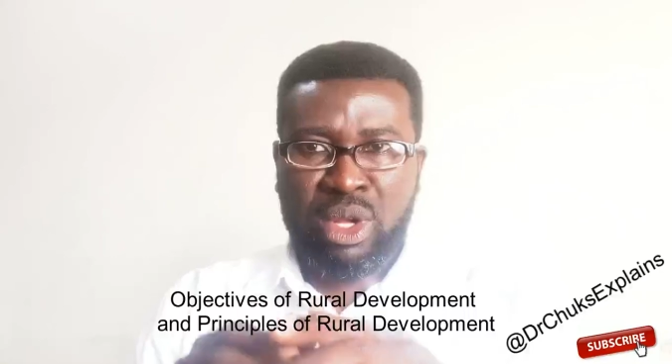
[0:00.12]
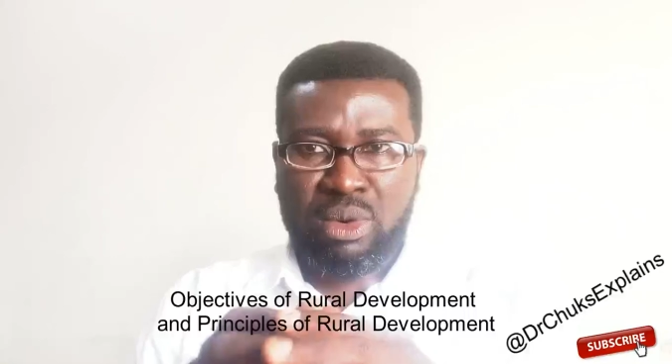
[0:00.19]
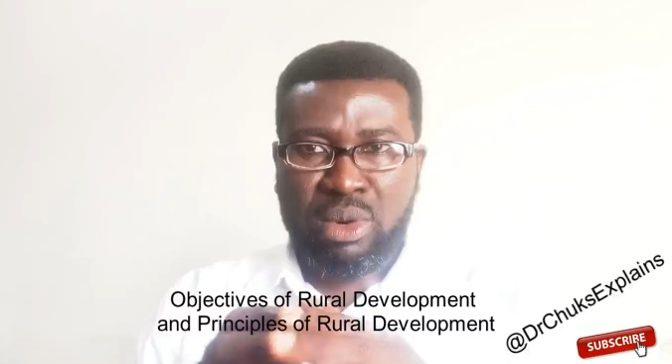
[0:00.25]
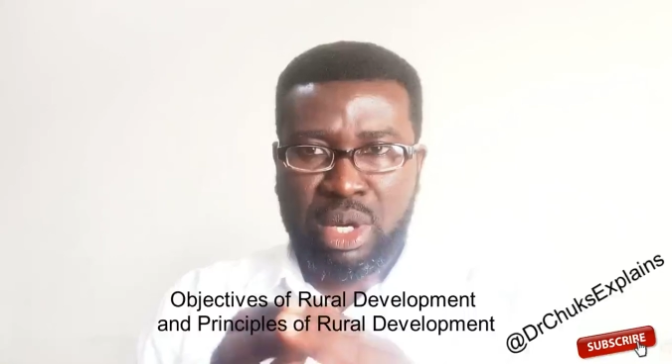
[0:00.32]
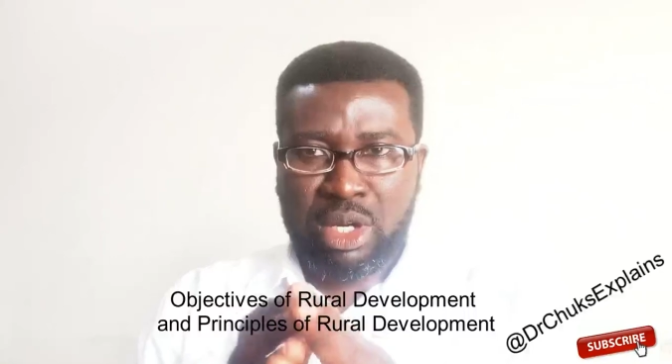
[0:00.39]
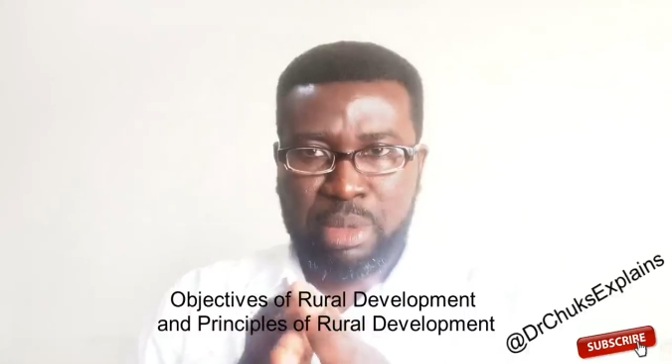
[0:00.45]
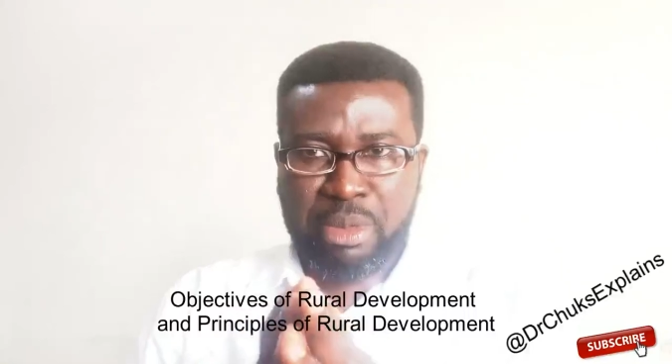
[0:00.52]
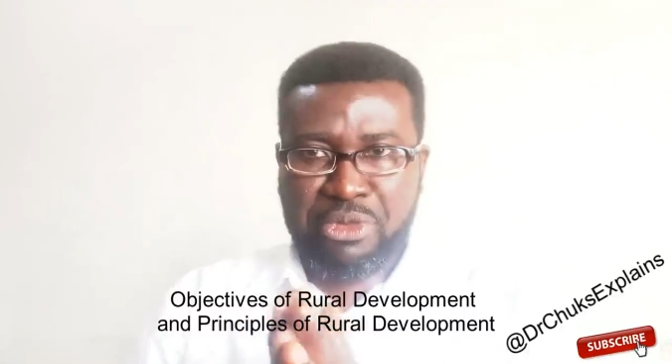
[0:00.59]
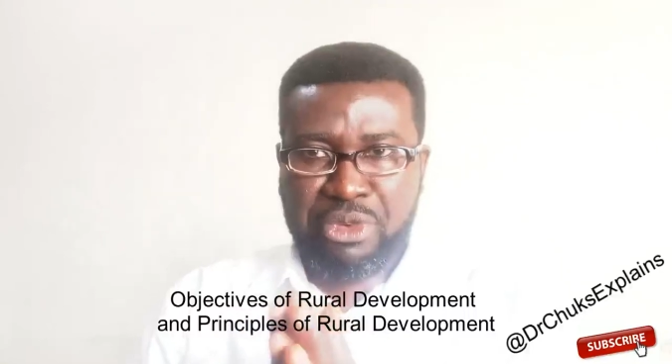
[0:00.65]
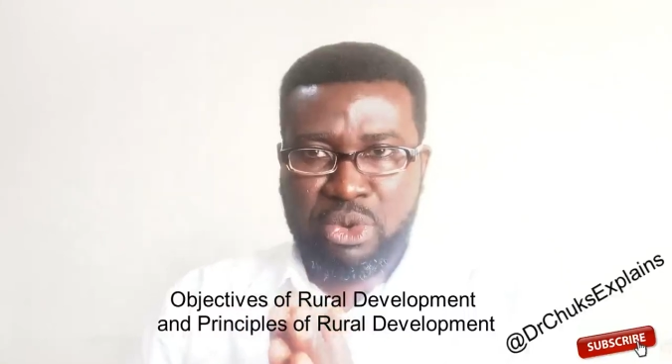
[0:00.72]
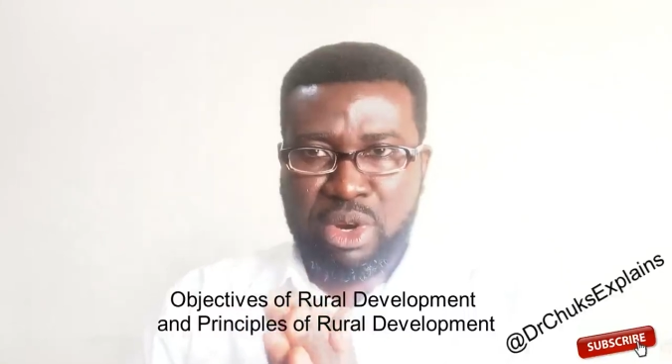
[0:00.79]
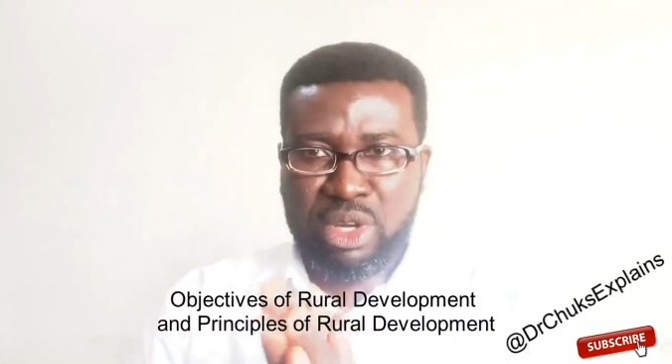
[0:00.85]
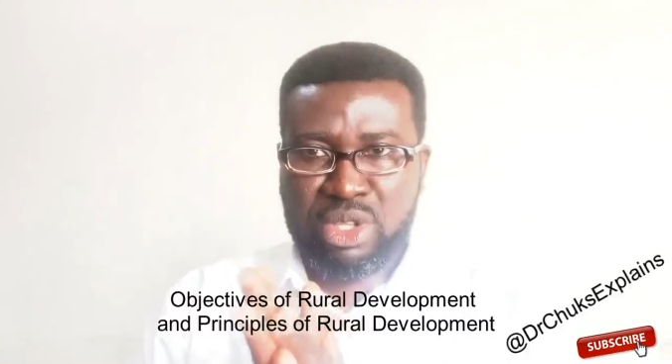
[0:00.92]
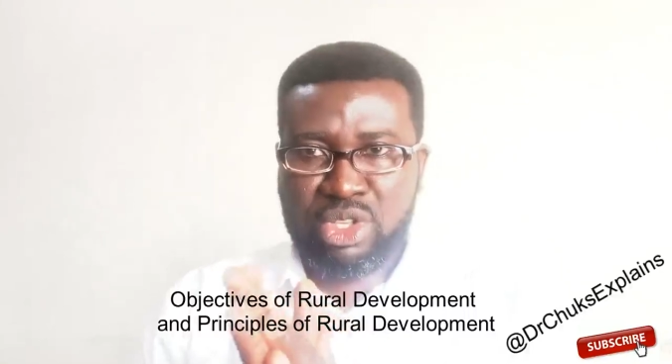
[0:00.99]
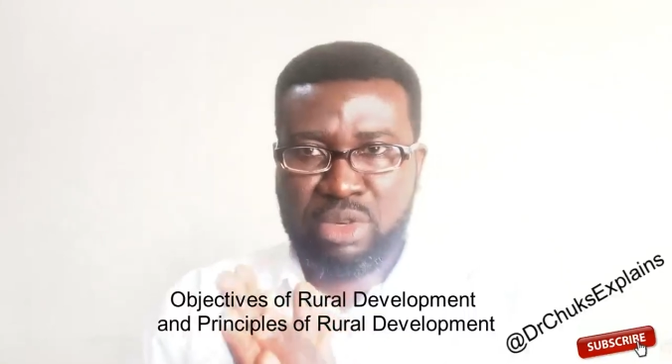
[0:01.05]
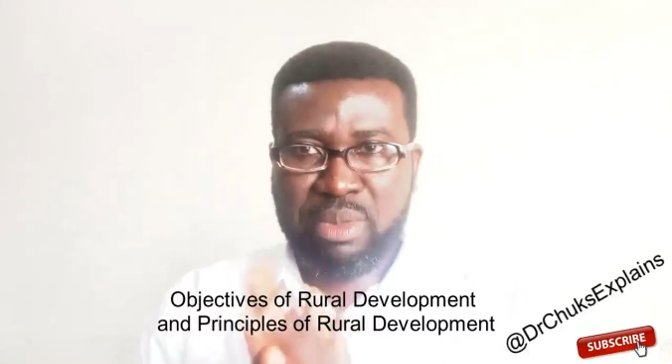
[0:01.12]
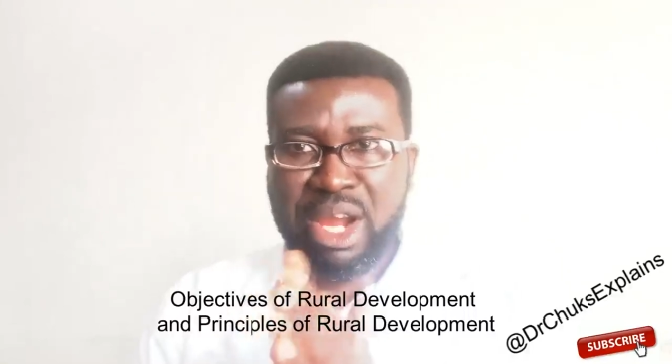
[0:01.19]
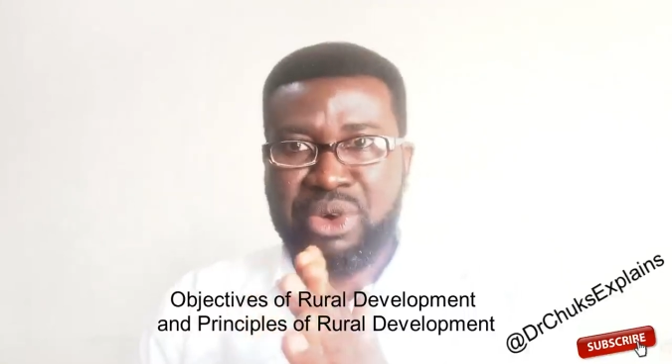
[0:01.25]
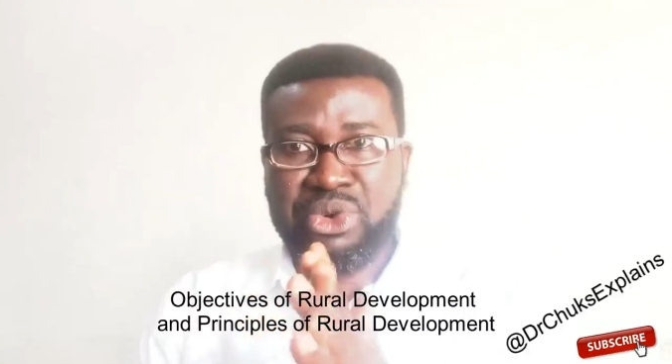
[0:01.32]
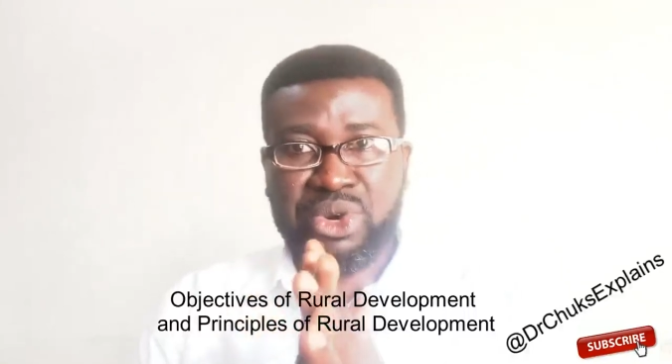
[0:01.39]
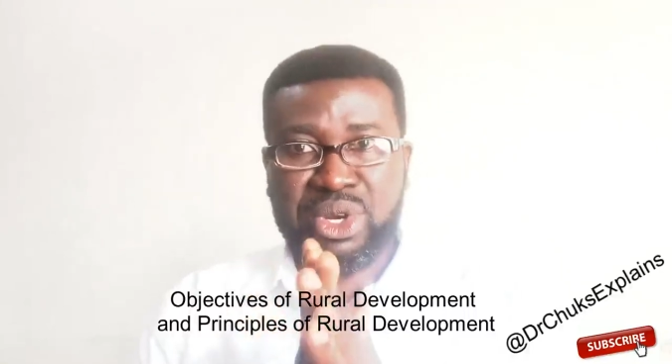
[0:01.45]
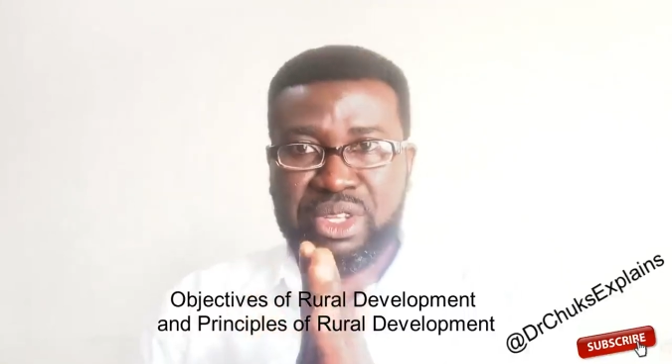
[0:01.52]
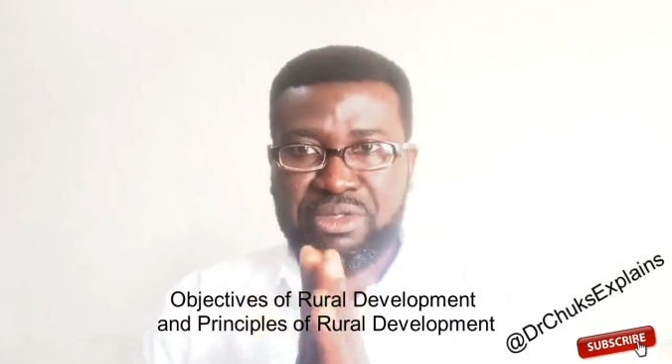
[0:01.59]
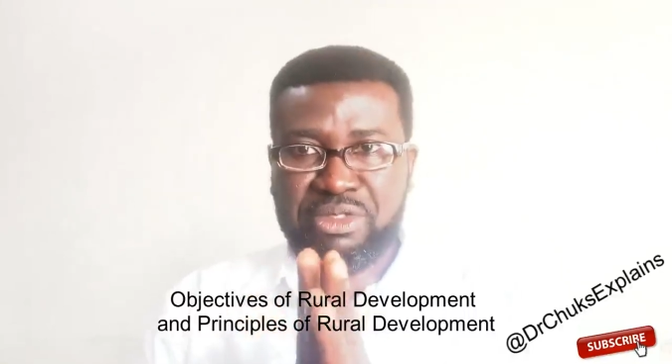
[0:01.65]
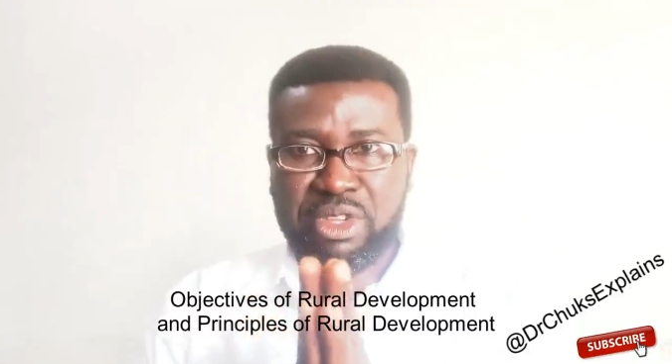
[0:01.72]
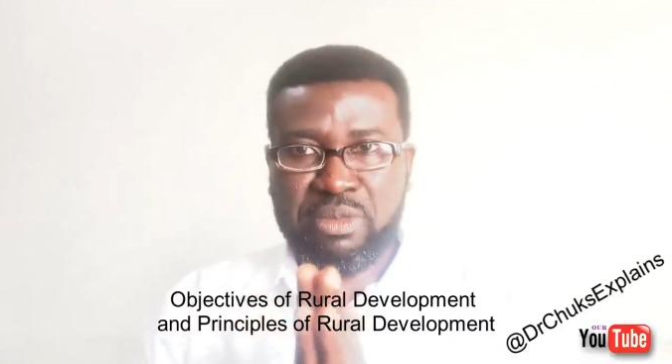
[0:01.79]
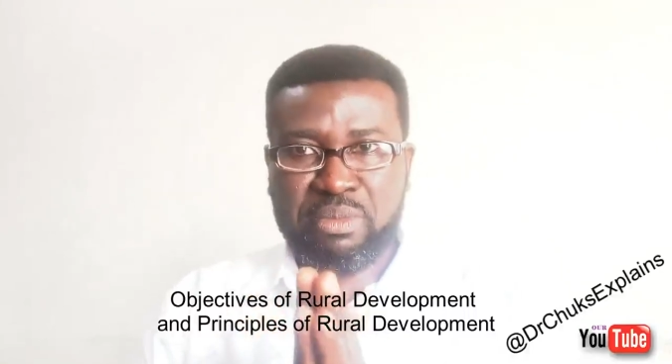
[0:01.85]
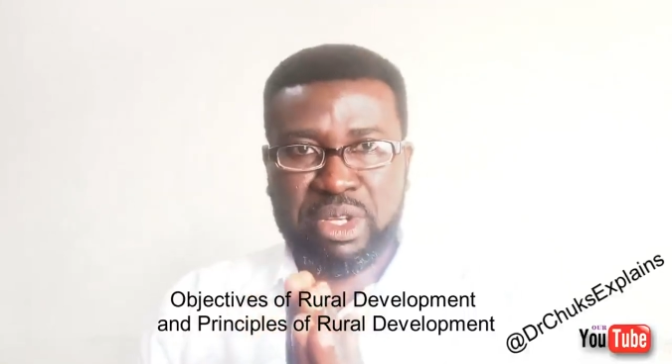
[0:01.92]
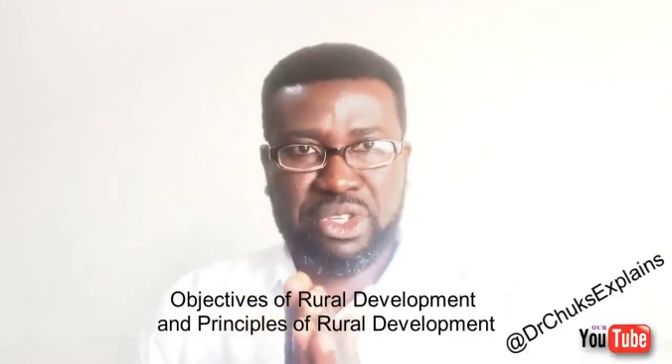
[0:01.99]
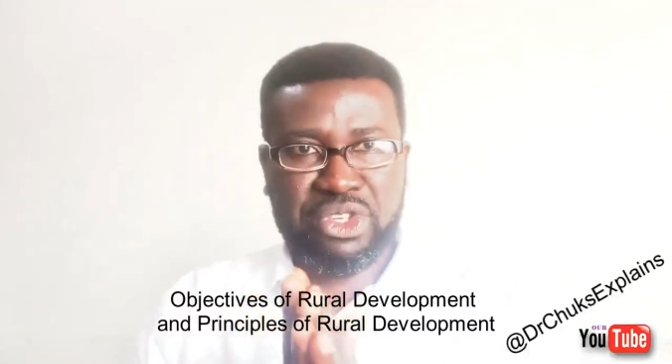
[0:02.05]
Welcome everyone to my rural
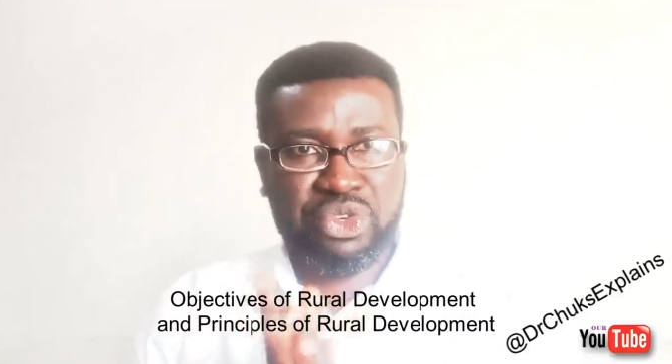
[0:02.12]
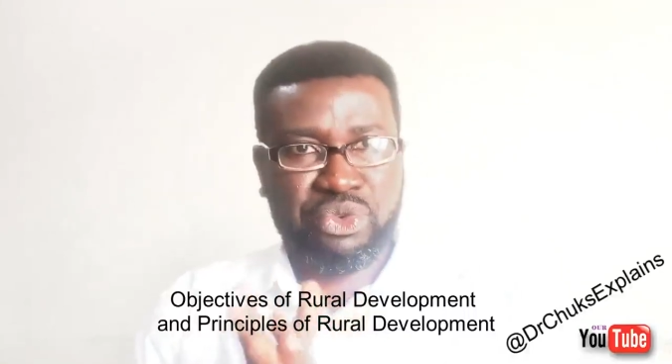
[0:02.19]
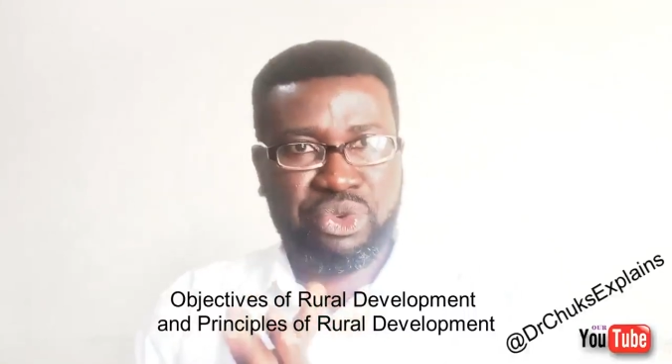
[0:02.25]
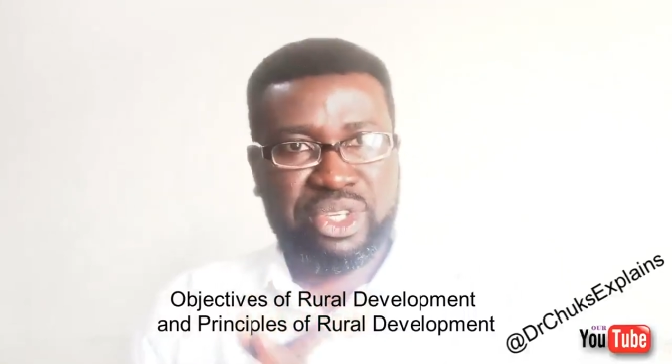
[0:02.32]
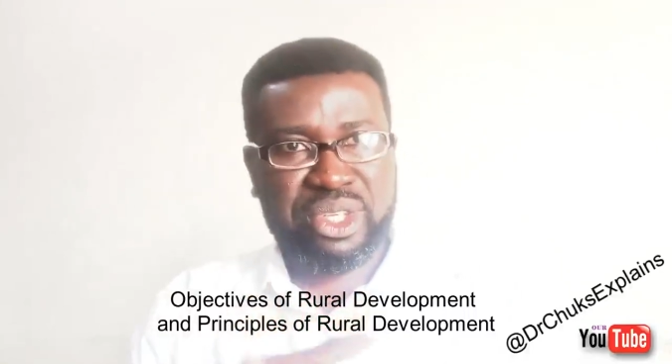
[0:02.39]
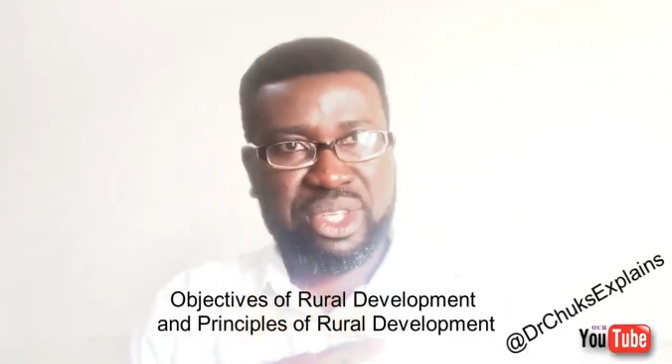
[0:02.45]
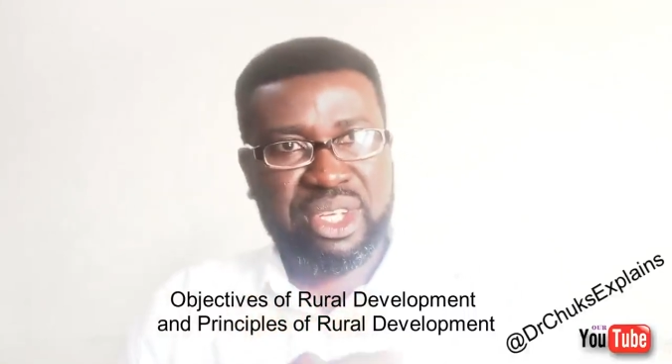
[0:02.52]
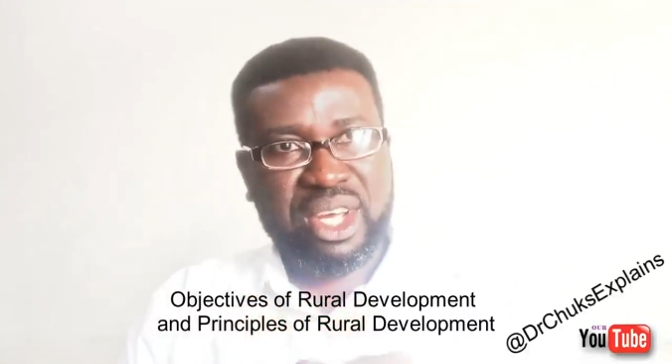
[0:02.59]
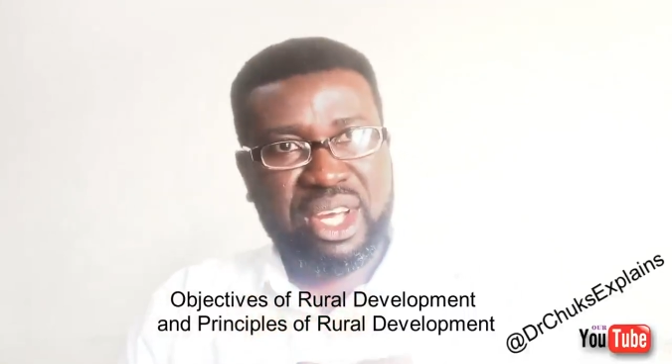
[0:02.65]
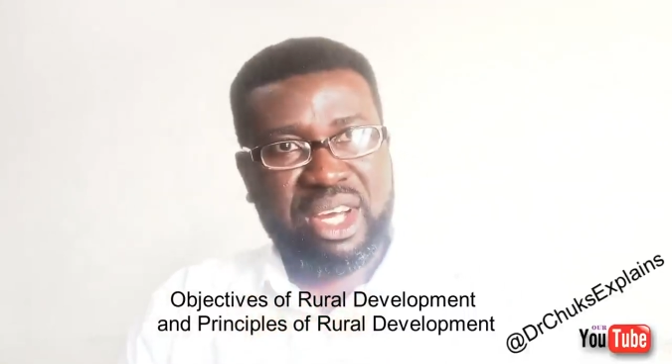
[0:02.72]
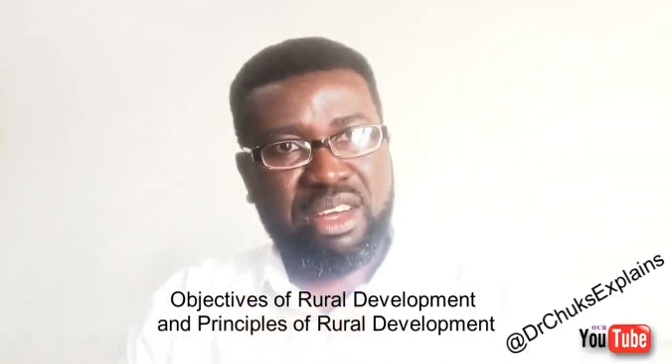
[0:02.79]
development series.